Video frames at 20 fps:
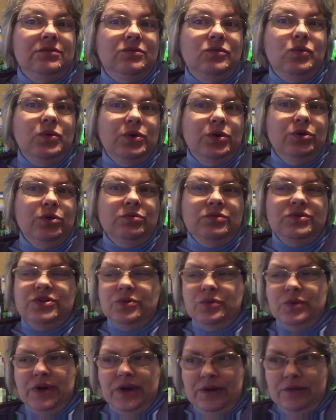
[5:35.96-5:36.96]
worms or
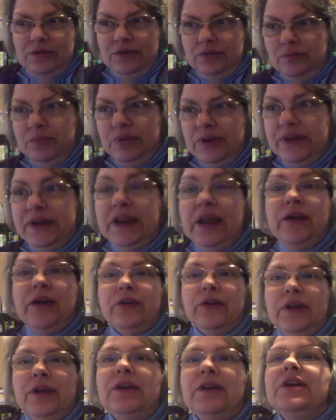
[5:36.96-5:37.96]
whatever, planaria,